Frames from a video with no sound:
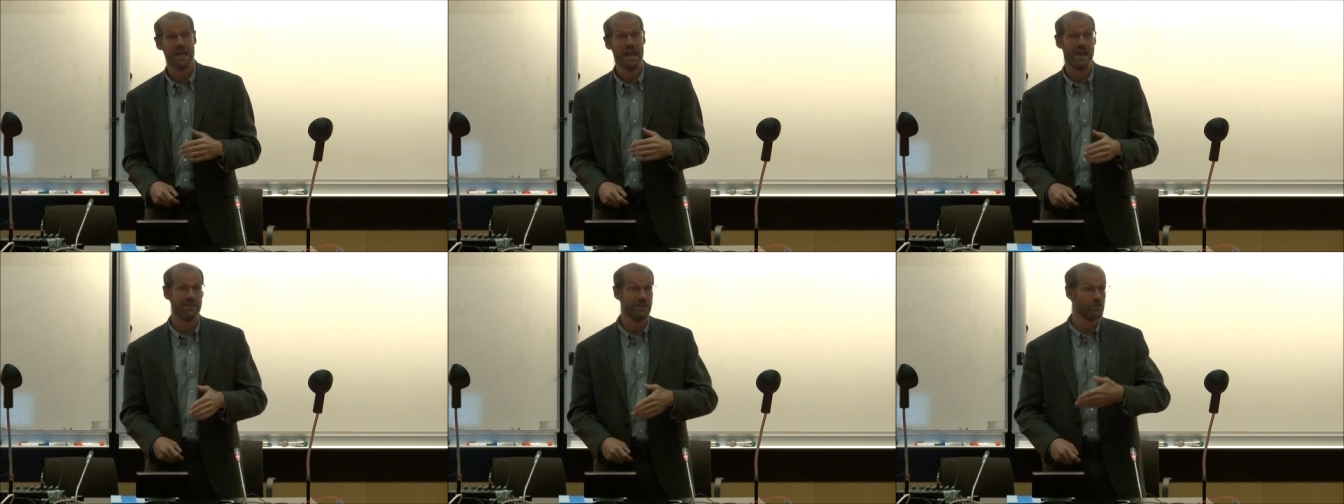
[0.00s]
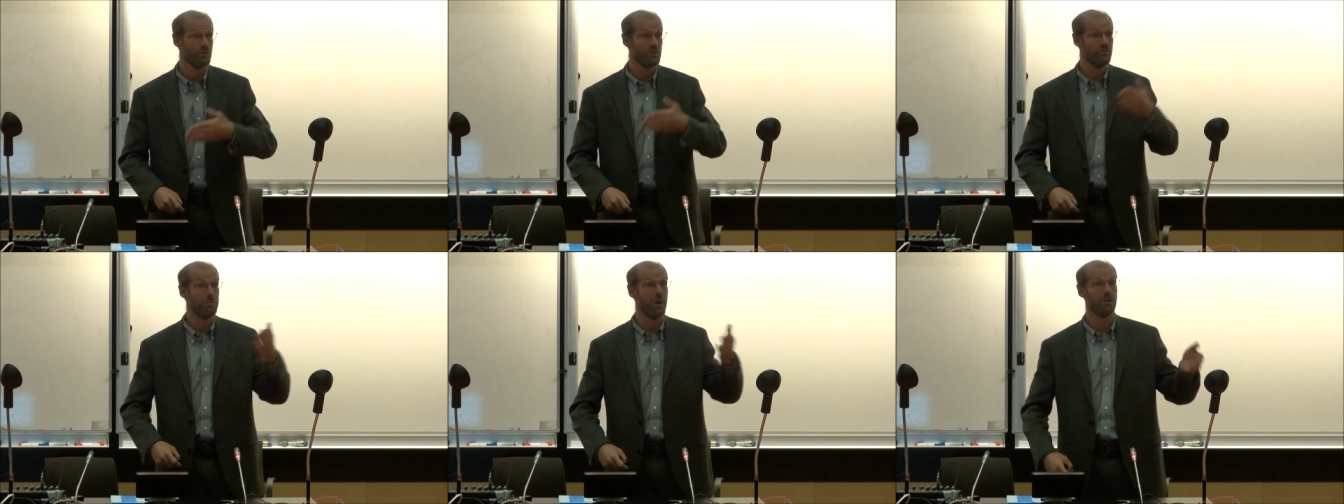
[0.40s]
And this
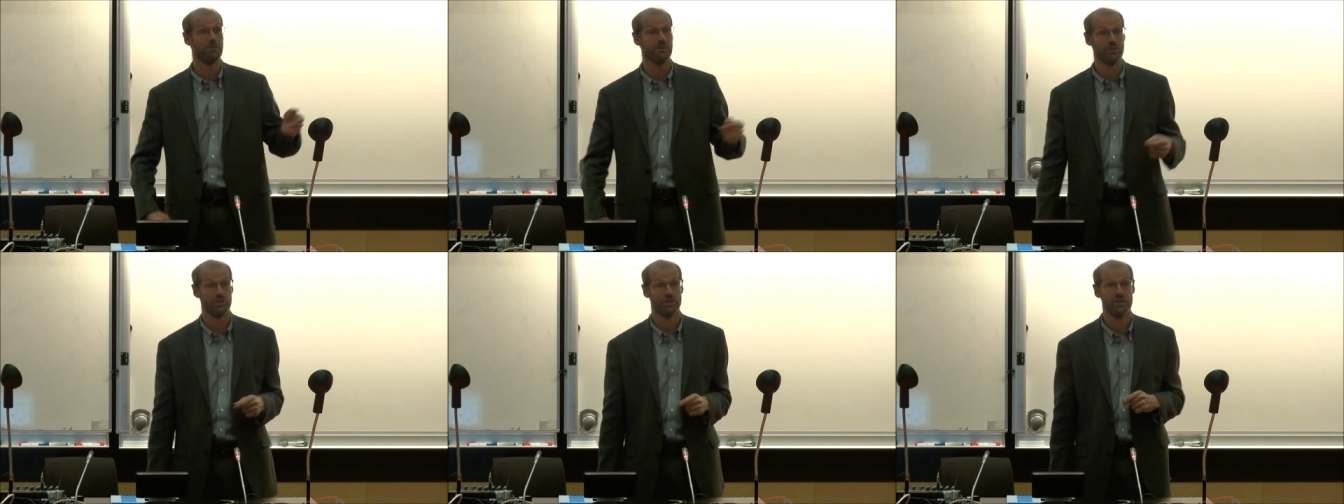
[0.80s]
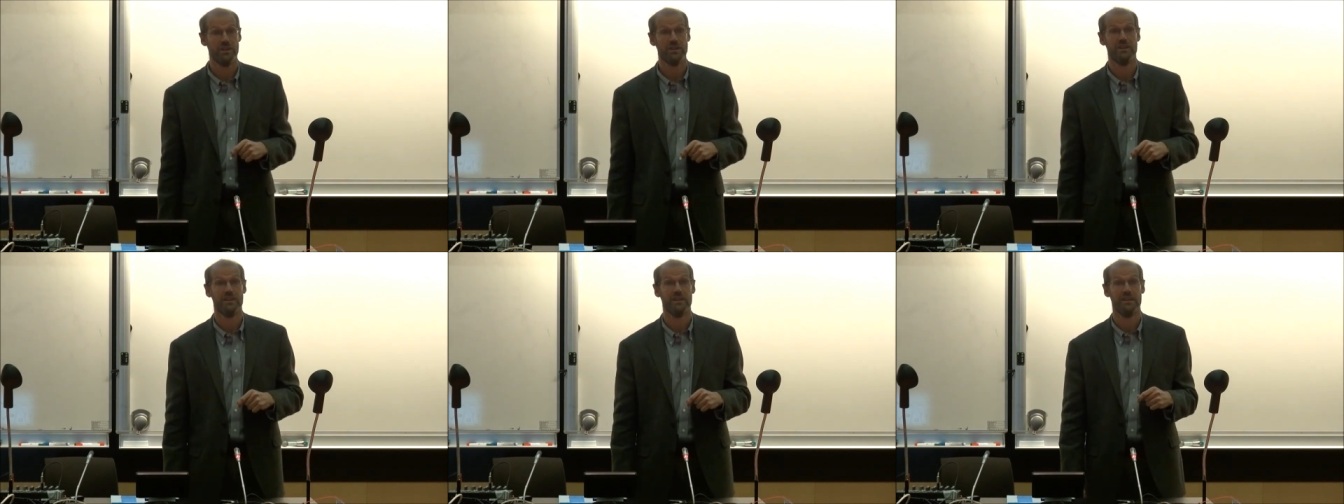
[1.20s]
we've published
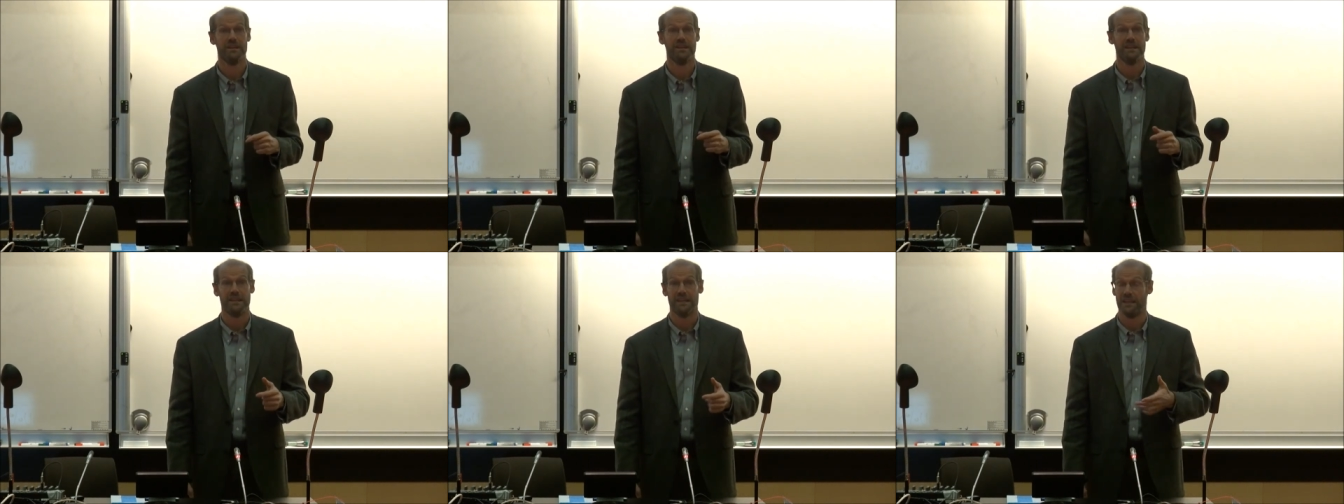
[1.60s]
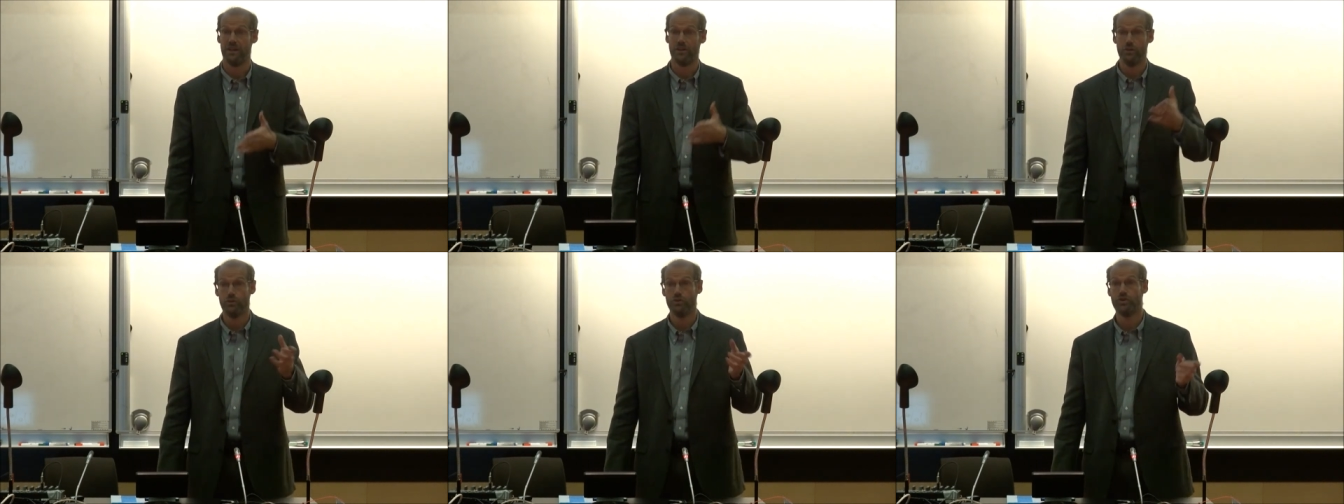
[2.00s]
in
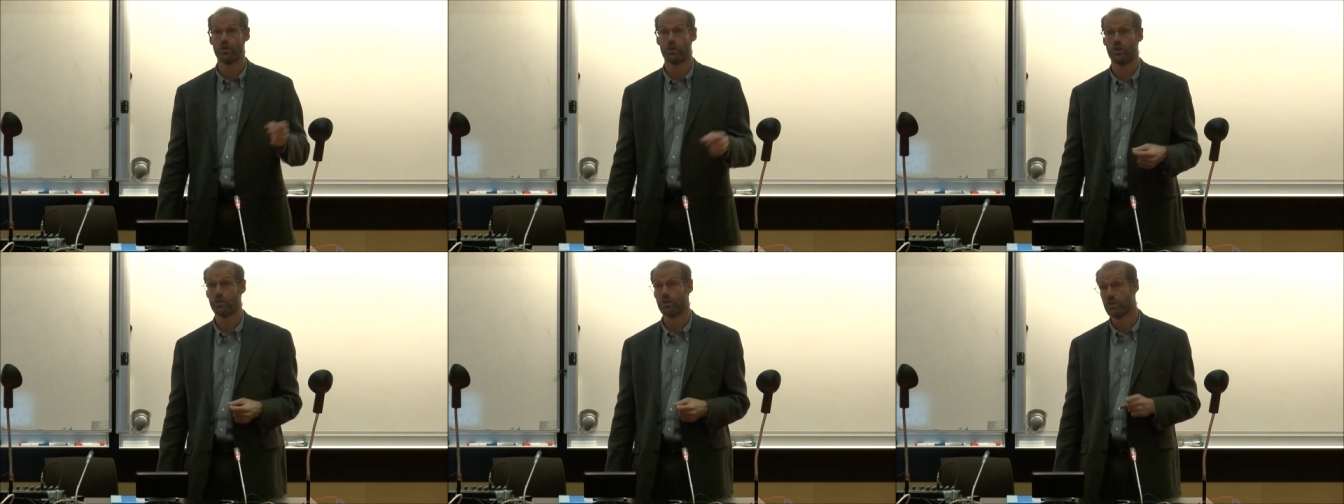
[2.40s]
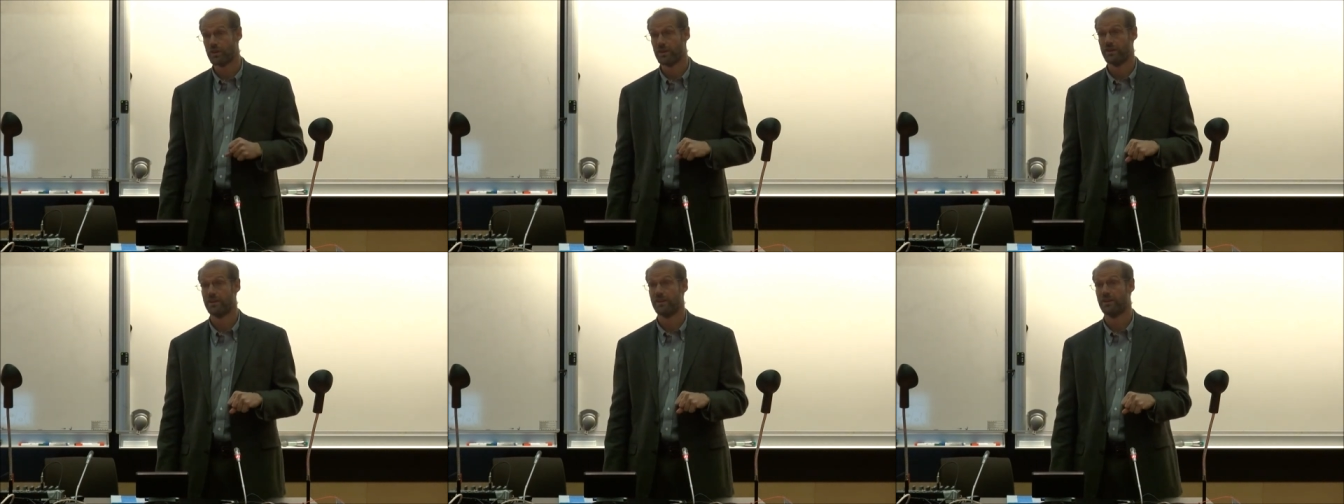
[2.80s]
a new journal